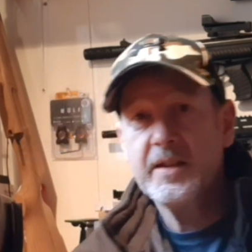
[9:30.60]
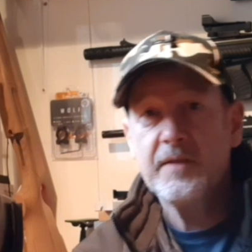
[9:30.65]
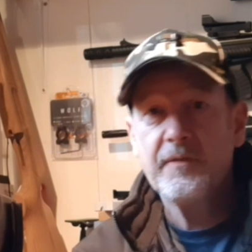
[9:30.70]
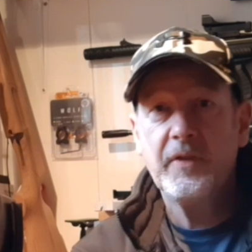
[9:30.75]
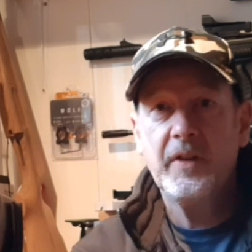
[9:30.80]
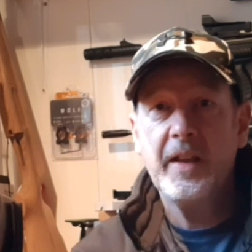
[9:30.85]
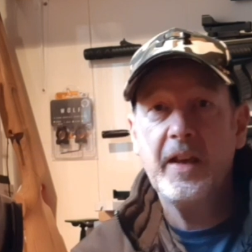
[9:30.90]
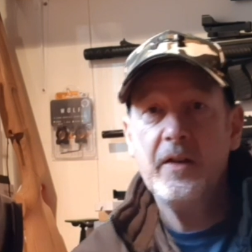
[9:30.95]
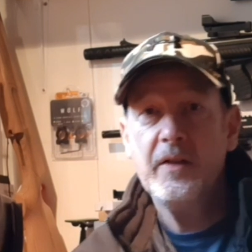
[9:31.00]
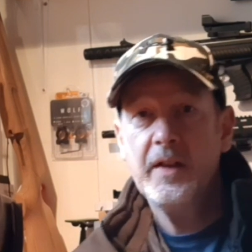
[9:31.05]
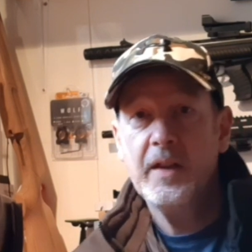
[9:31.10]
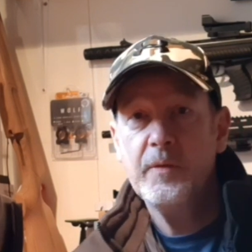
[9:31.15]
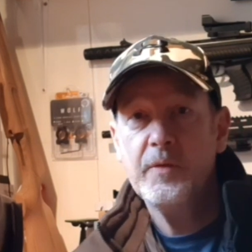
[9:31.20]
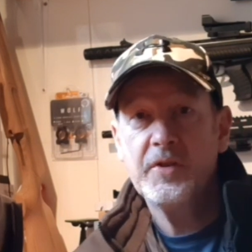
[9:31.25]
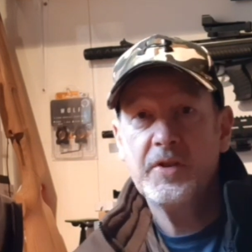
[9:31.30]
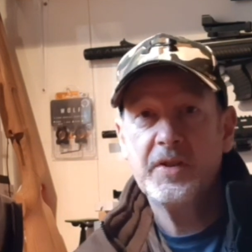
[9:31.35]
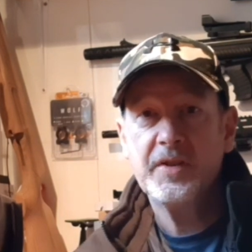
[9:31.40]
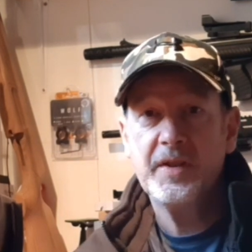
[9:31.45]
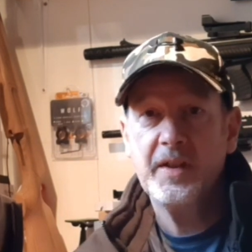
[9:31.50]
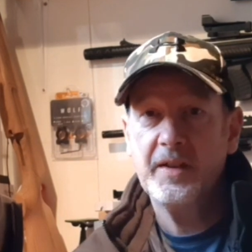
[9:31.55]
it for now. It was
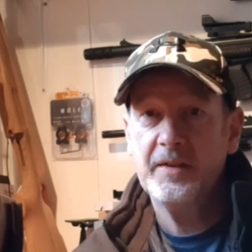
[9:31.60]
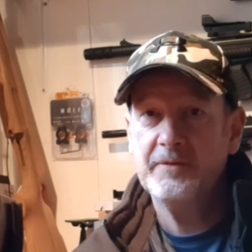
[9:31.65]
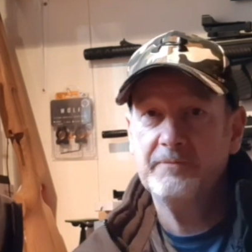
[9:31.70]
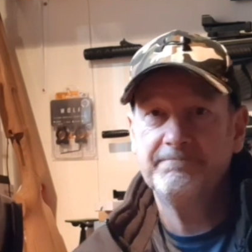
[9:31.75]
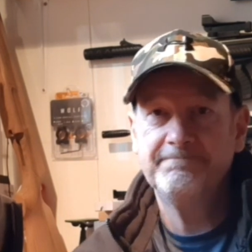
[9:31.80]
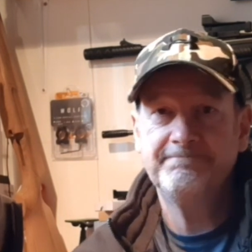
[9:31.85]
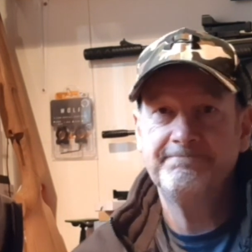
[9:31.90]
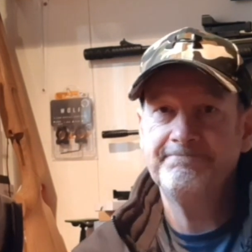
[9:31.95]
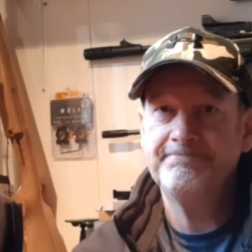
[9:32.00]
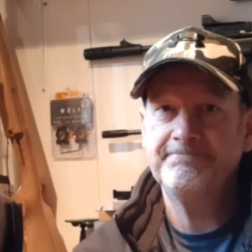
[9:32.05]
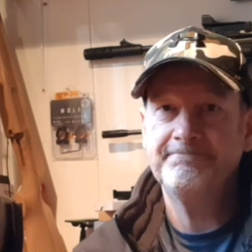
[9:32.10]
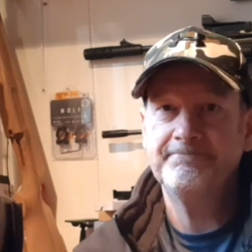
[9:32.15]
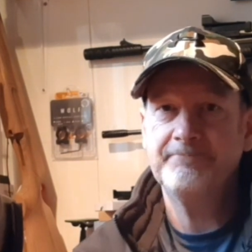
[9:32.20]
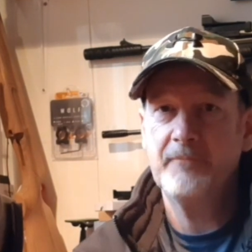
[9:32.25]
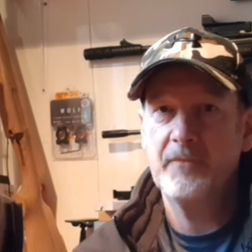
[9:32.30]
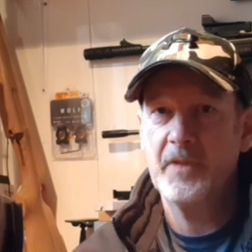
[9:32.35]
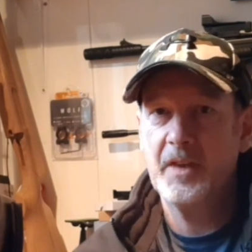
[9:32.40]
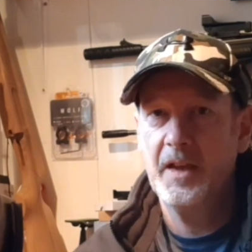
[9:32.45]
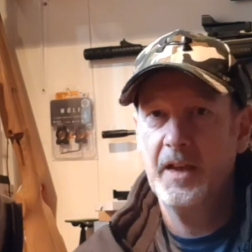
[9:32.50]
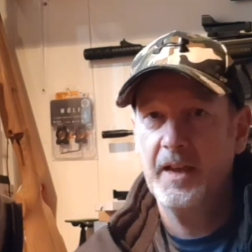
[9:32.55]
just a
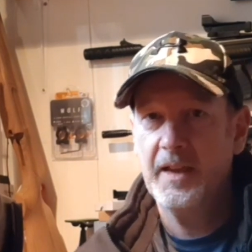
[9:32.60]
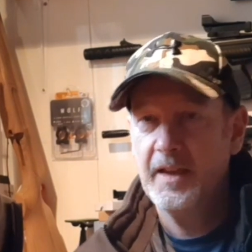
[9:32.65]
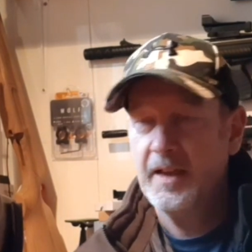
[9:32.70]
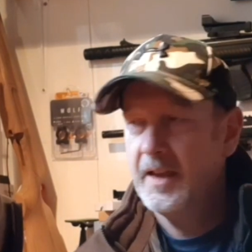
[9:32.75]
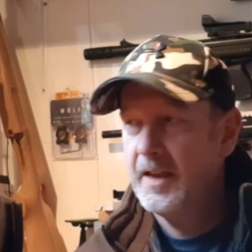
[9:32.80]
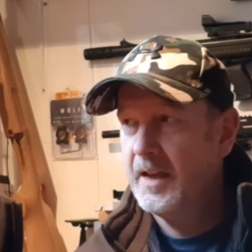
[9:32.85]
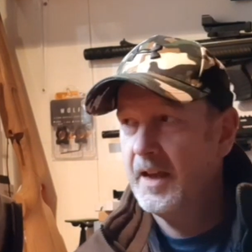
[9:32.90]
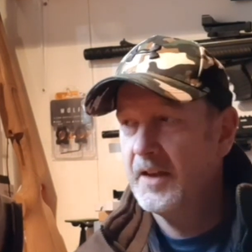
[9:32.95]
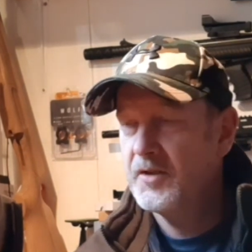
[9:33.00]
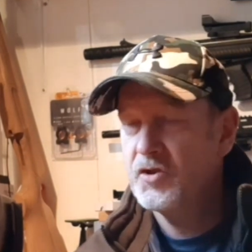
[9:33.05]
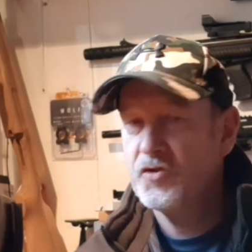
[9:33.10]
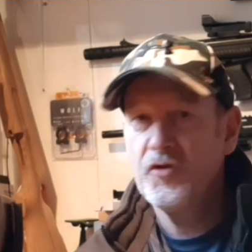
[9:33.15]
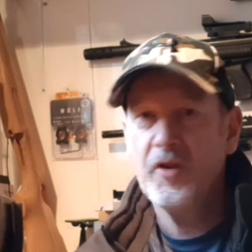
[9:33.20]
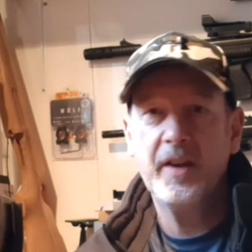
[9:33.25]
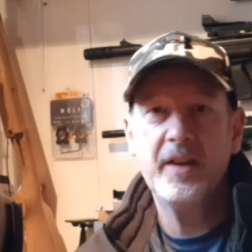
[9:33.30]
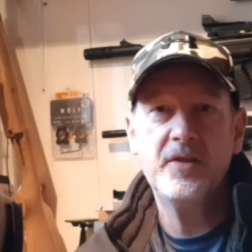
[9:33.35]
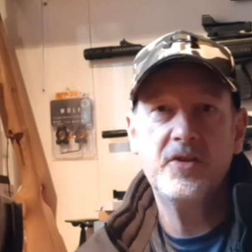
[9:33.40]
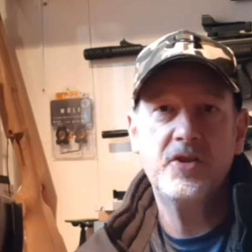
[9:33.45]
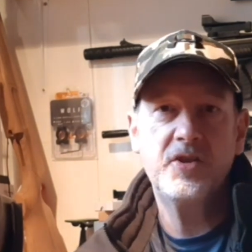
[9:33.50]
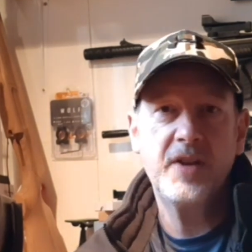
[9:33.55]

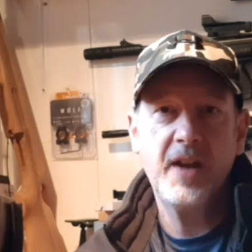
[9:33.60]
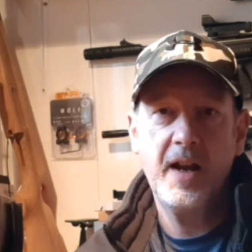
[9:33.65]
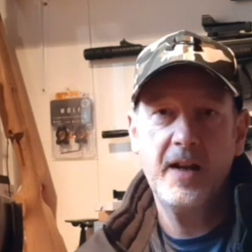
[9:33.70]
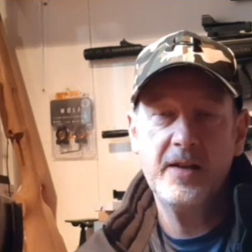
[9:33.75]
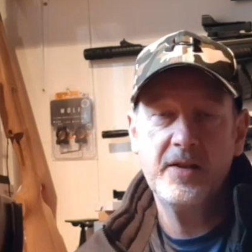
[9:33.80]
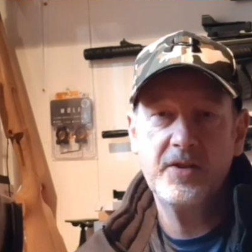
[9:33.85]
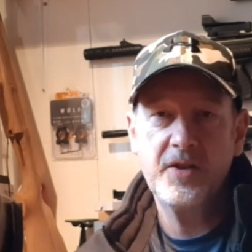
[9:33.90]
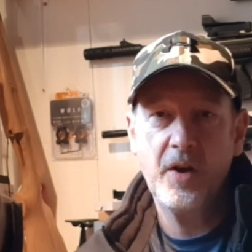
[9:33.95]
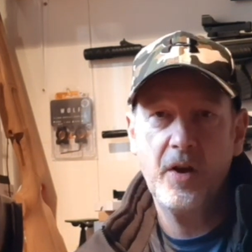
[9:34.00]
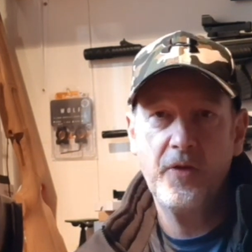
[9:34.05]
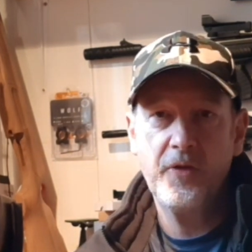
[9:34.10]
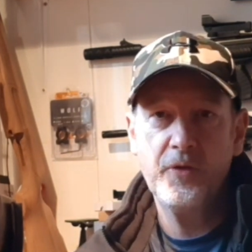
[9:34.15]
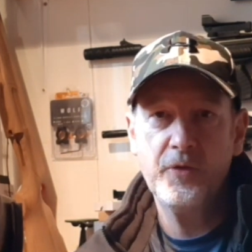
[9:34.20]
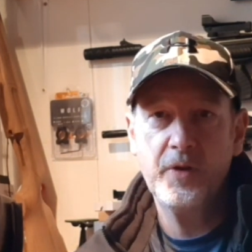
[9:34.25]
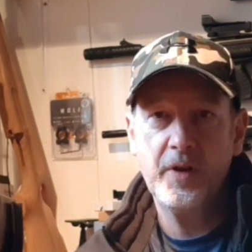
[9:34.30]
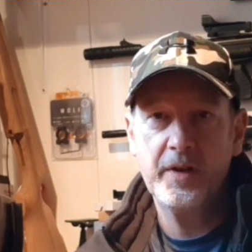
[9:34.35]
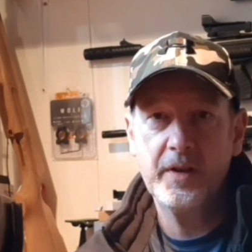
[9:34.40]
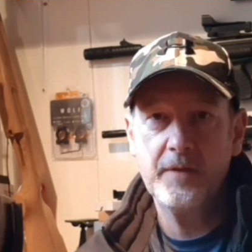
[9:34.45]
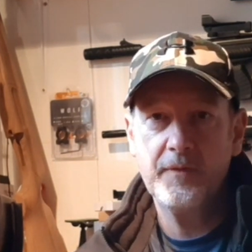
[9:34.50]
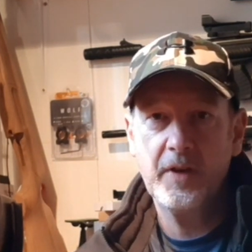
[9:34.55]
strange challenge that I thought
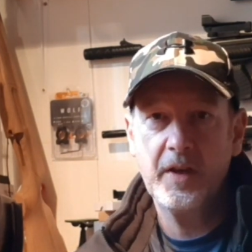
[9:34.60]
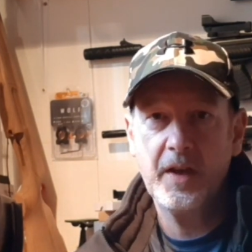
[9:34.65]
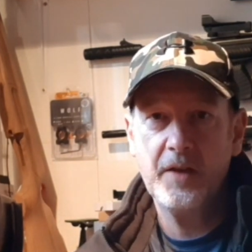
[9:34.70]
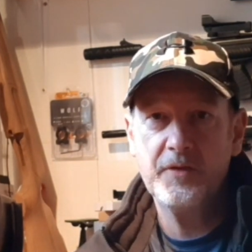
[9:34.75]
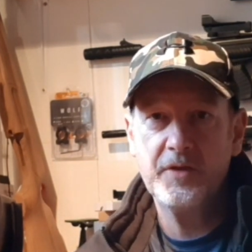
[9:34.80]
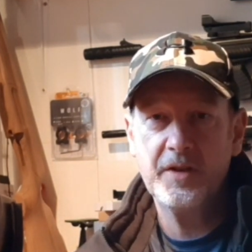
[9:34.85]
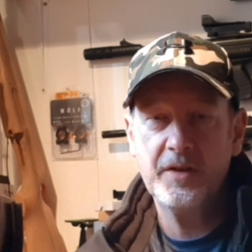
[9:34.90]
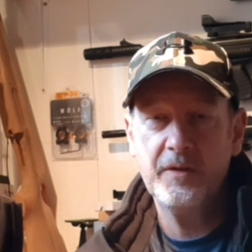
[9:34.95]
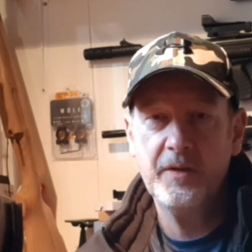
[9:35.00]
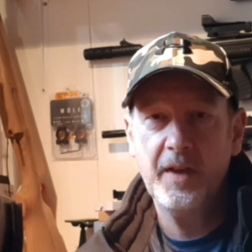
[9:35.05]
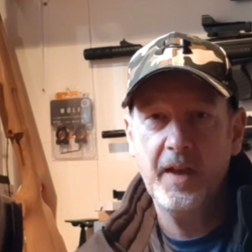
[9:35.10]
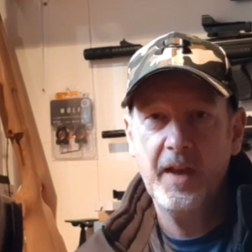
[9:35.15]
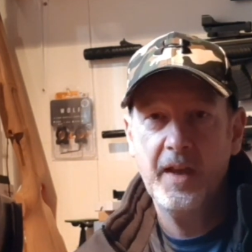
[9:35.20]
I'd give a go to.